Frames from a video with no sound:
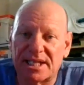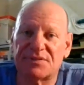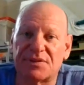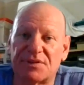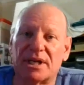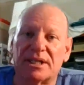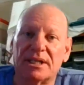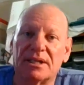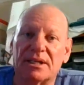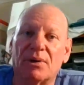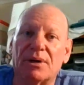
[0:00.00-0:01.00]
That's fine.
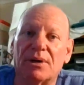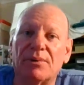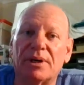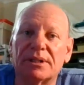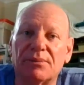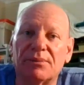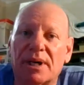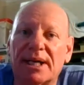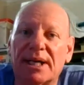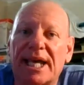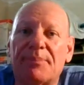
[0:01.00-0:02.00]

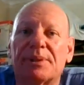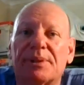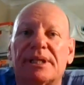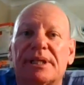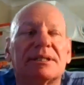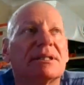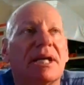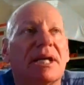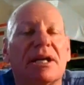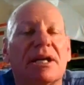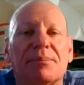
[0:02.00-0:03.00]
What'll happen is,
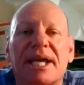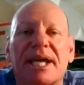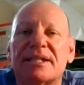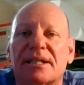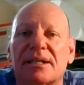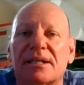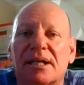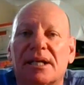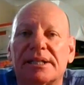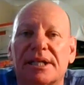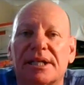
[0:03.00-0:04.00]
and I'm guessing,
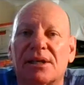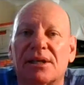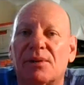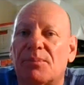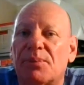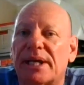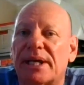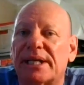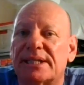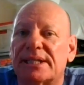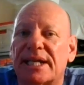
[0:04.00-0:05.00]
I don't know what
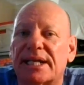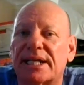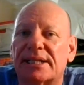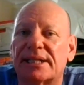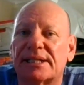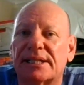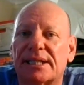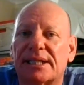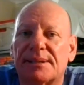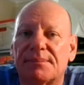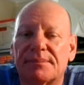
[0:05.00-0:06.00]
plan exactly
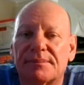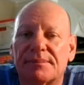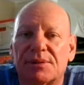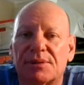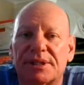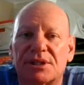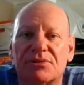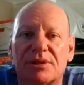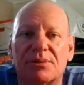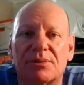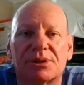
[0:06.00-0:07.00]
the
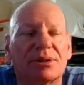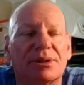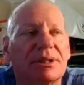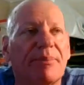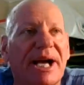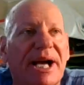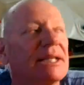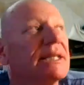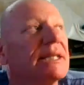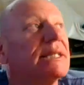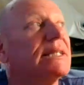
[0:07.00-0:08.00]
registry will do, but
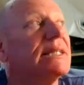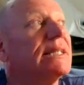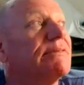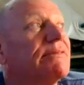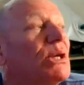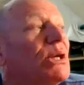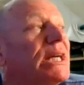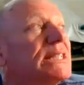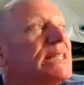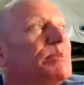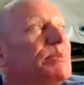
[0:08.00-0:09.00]
from my
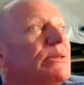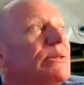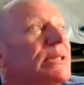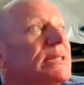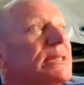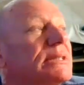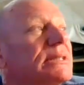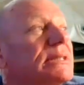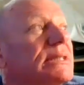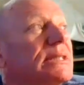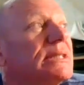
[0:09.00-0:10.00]
experience,
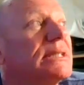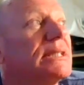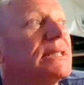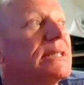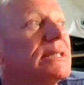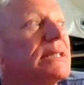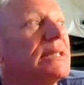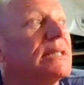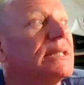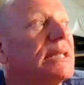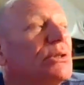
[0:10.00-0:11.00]

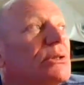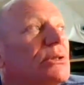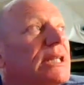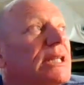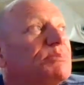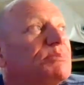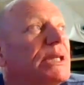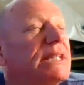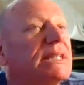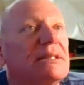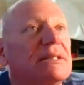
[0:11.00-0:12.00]
it's
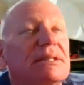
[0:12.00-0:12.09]
pretty